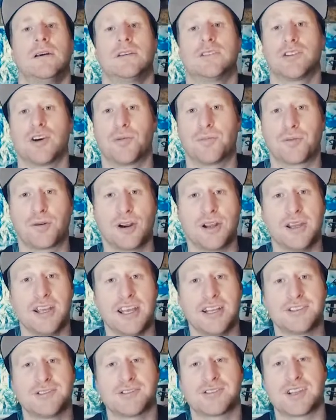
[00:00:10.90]
So a pretty
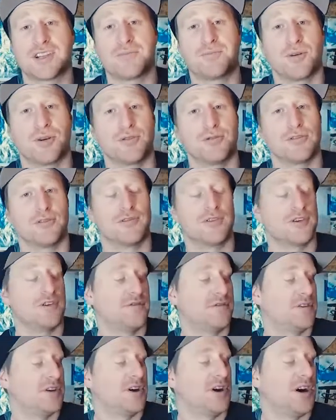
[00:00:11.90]
interesting boot review
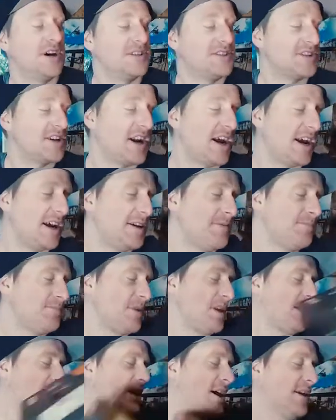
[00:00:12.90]
for you guys today.
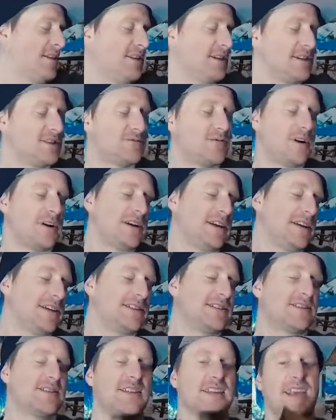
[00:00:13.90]
And this one
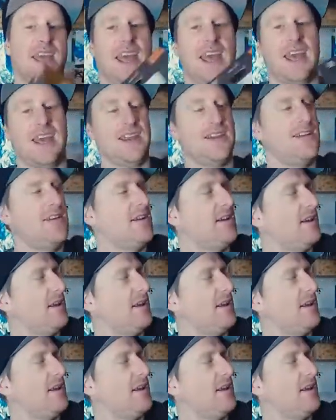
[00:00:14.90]
is the Head